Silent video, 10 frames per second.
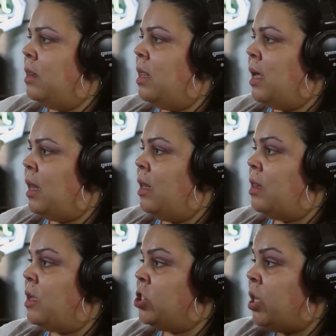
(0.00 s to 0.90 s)
then
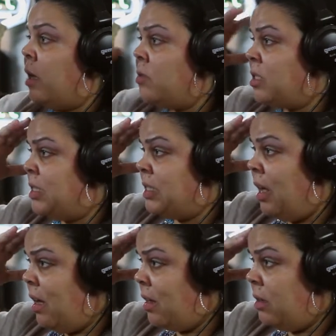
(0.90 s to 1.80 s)
the child is
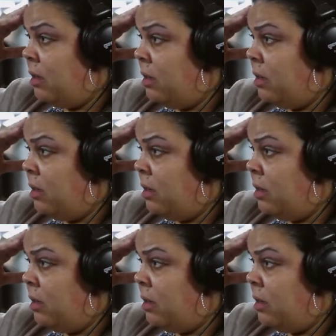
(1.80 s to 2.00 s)
stuck.